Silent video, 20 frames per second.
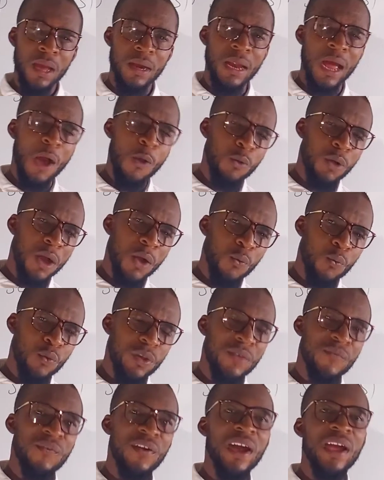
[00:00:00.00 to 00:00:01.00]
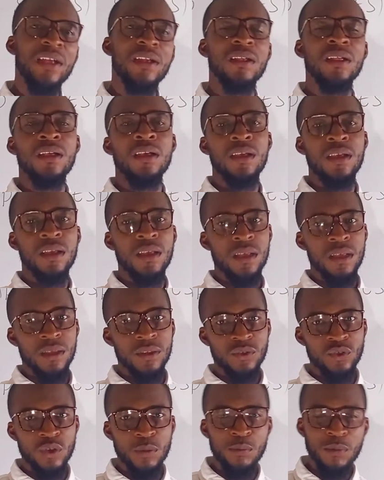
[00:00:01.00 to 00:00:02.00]
And how can we find
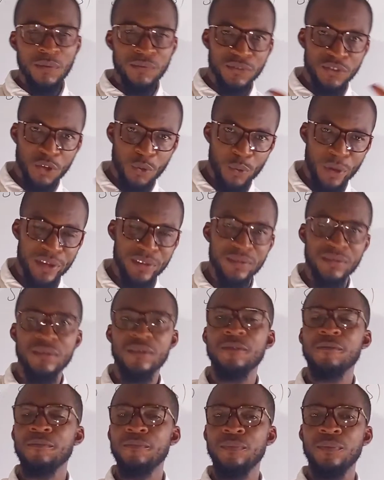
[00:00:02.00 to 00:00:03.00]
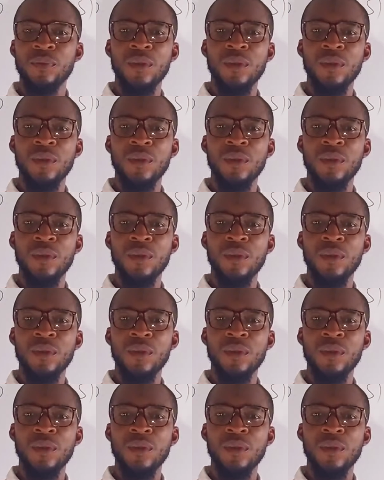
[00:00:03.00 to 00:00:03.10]
some of sequence?